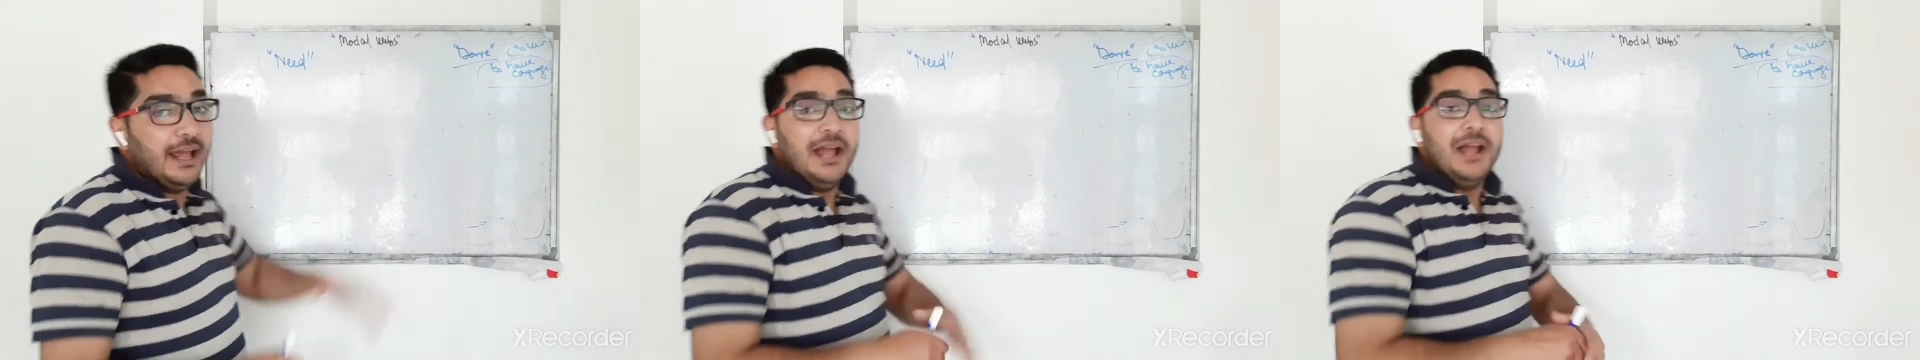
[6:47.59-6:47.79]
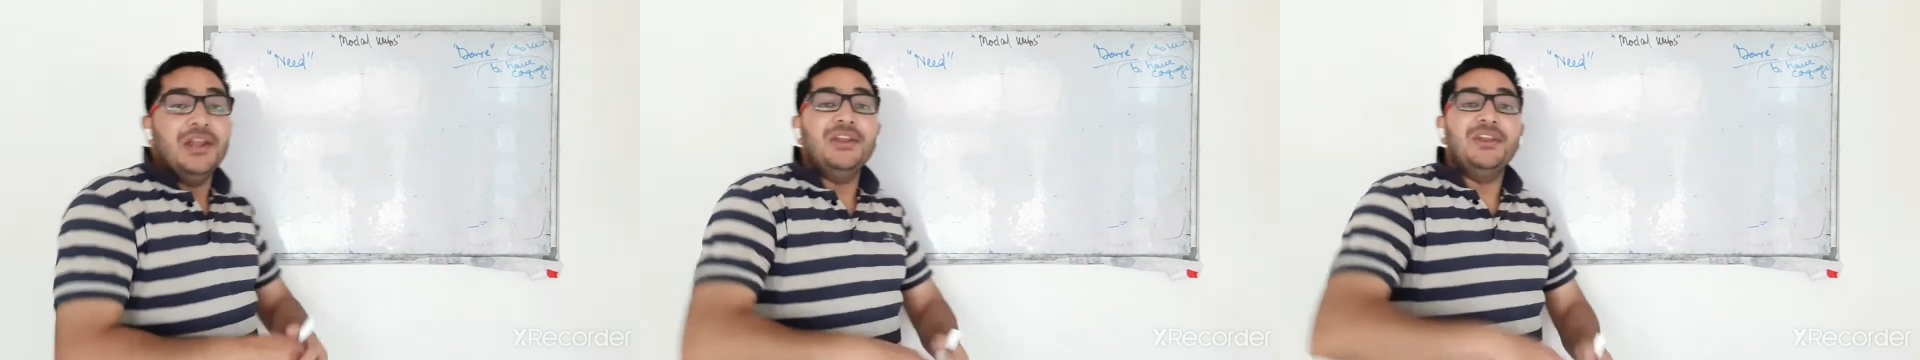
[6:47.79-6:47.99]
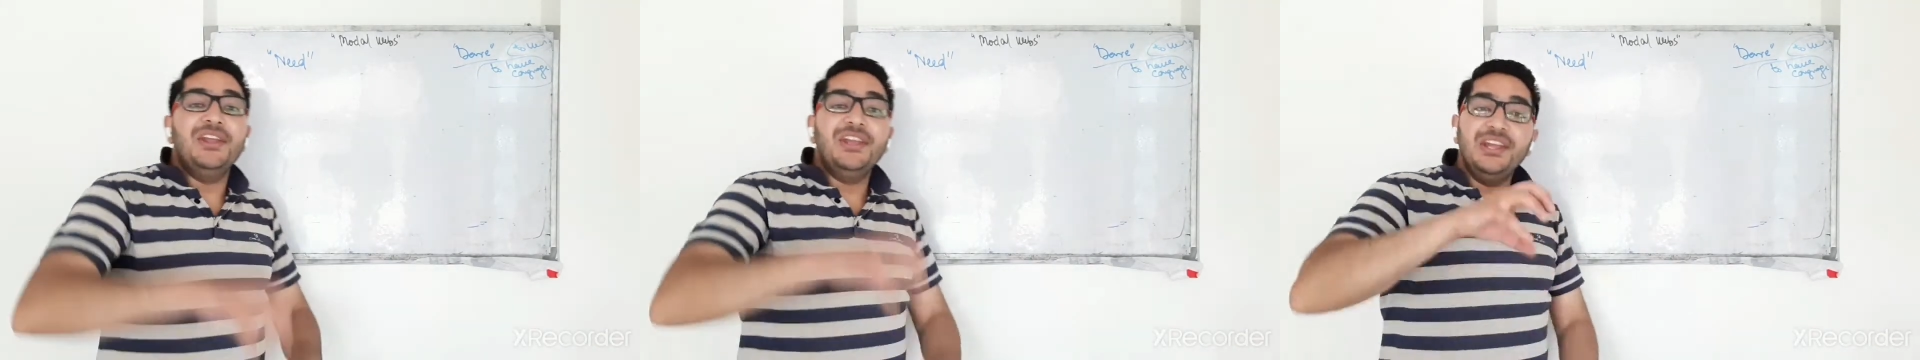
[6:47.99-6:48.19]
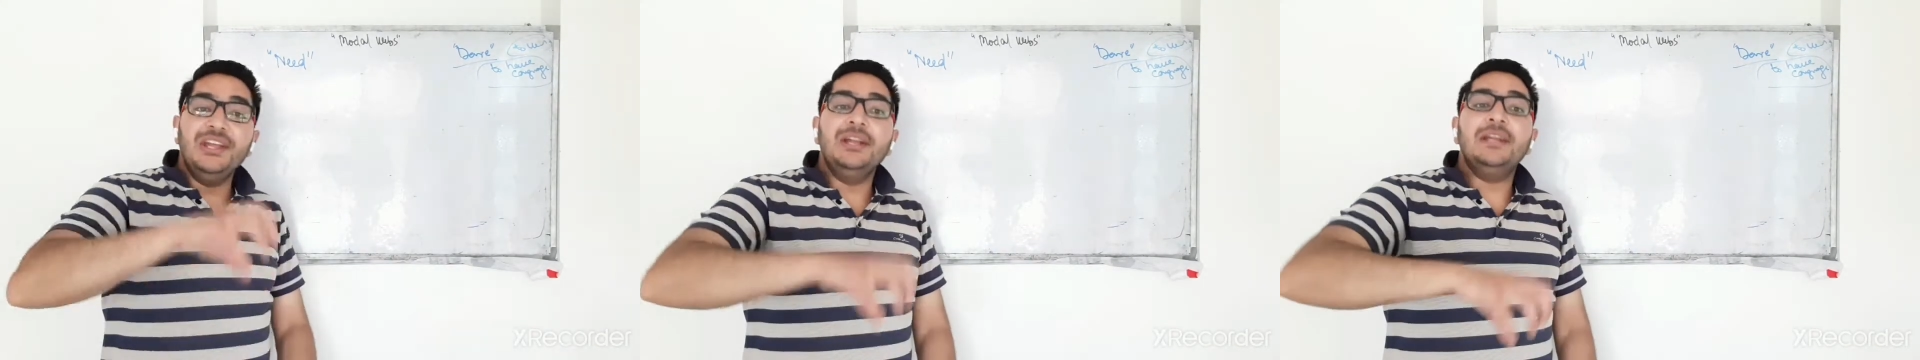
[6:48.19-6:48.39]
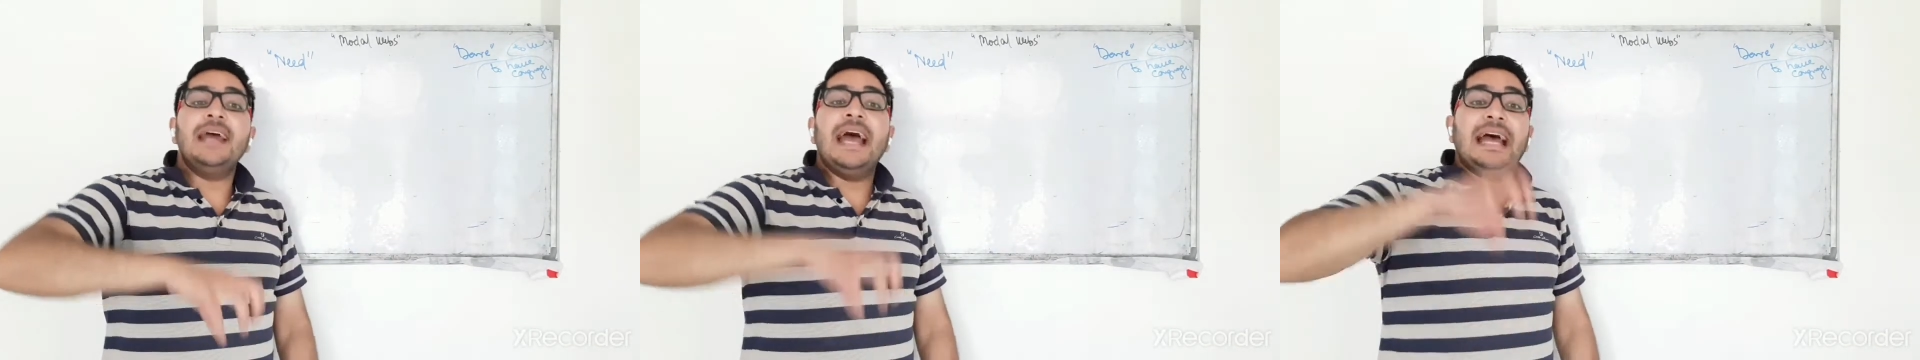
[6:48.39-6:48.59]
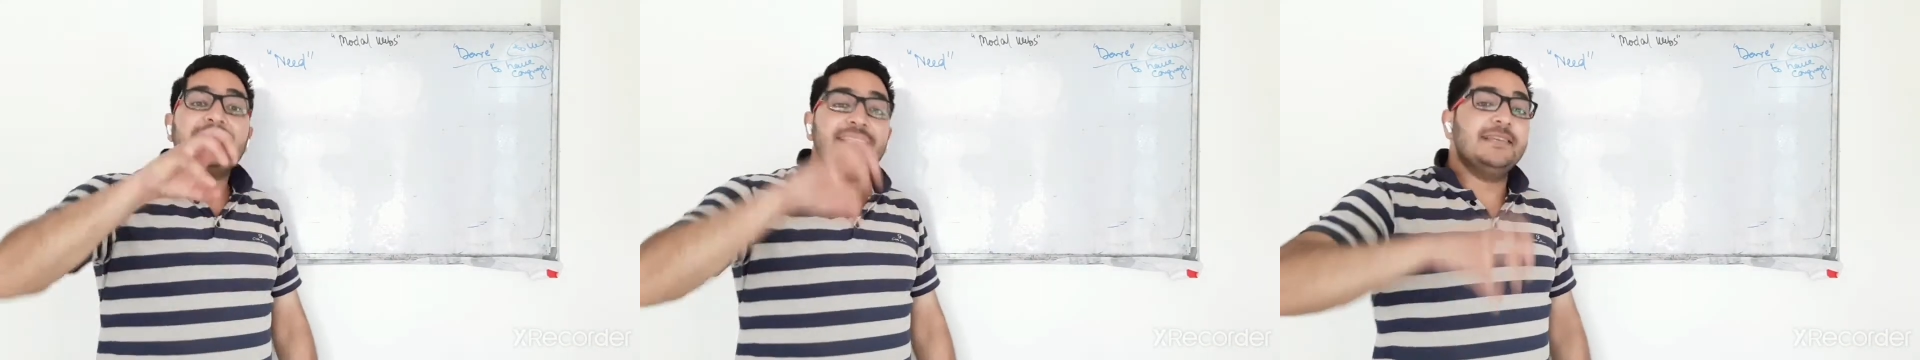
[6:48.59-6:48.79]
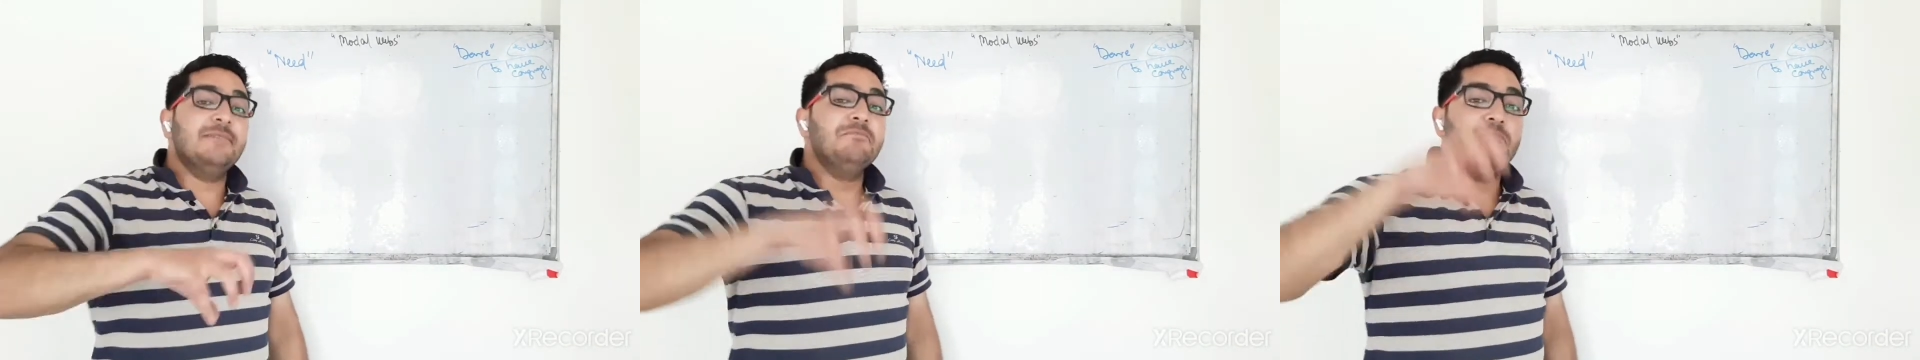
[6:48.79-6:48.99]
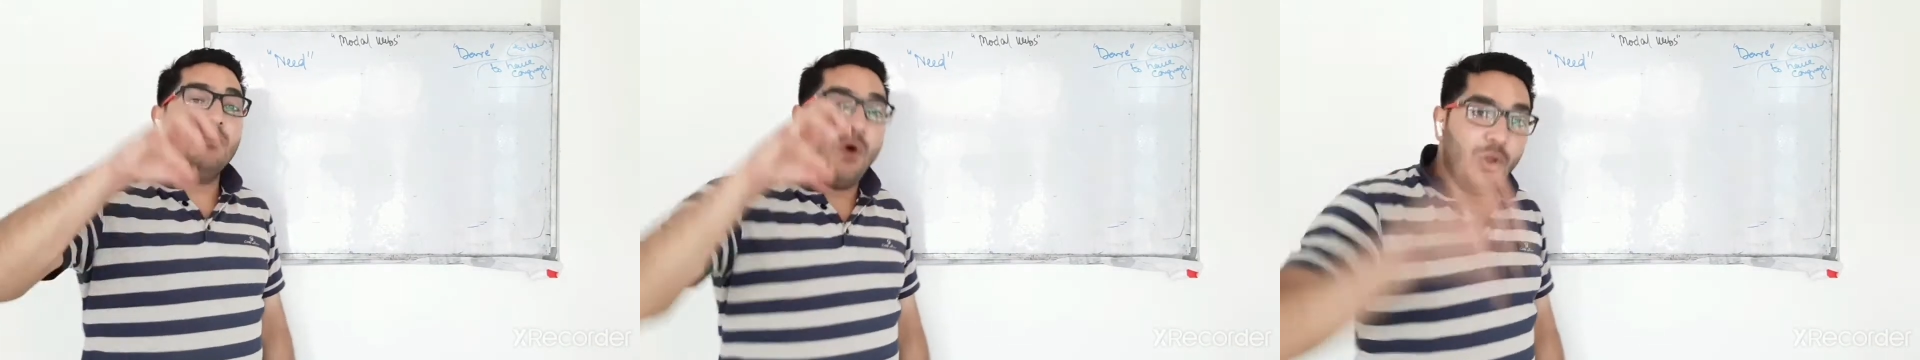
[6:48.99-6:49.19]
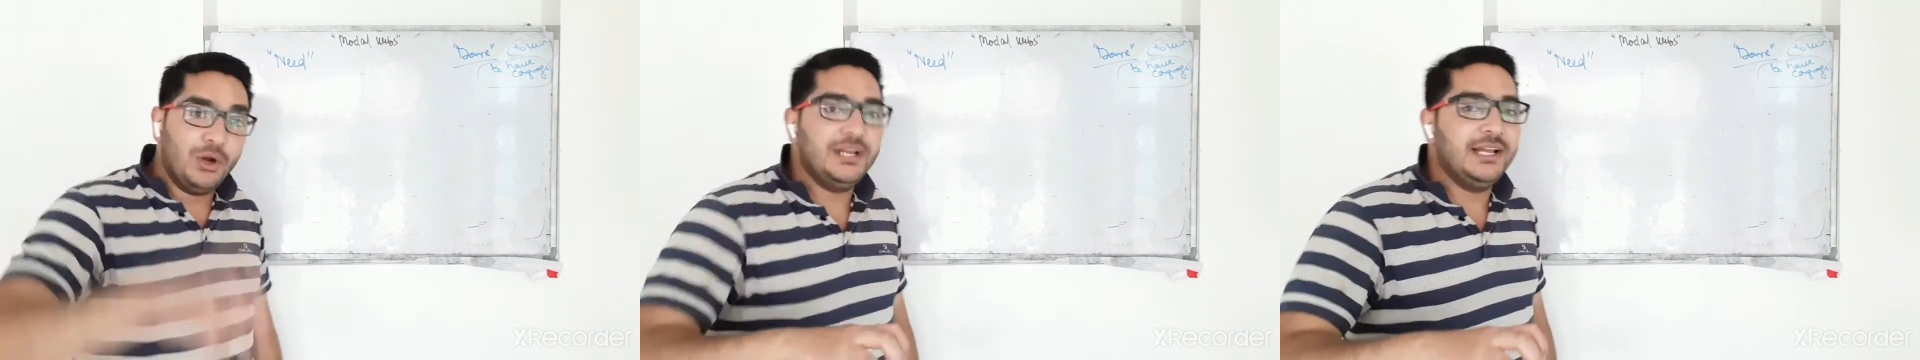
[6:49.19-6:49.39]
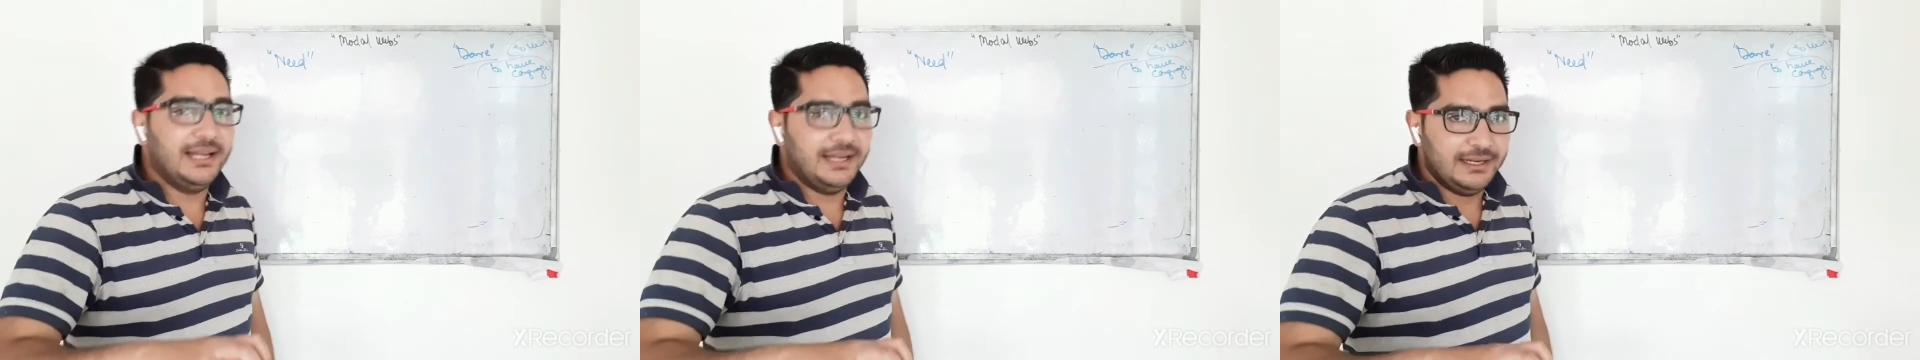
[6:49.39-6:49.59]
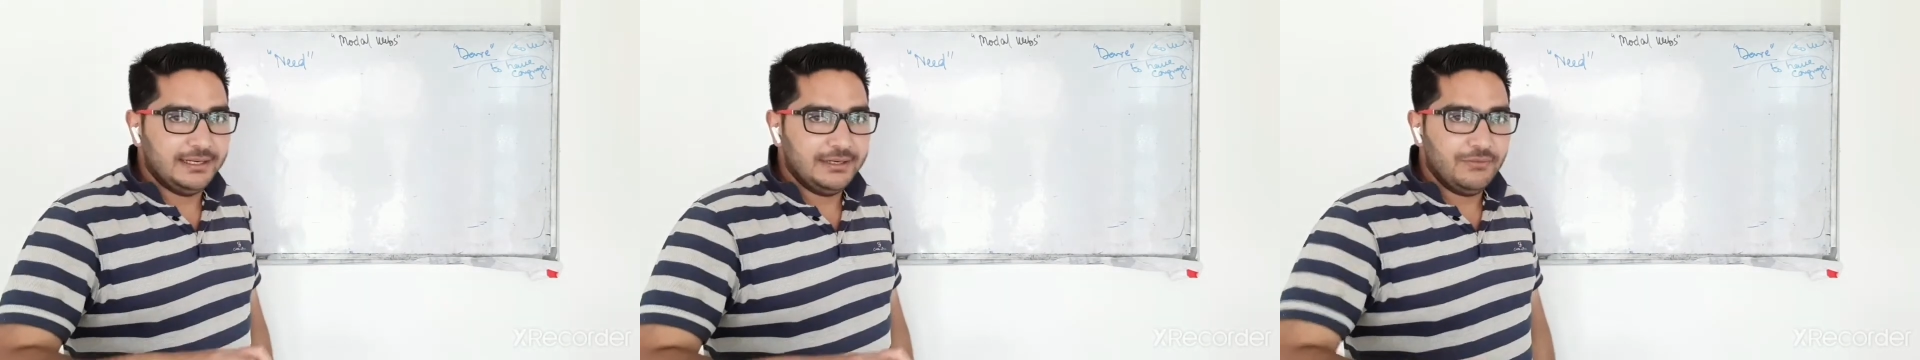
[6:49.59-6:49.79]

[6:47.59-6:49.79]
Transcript: Need as a modal,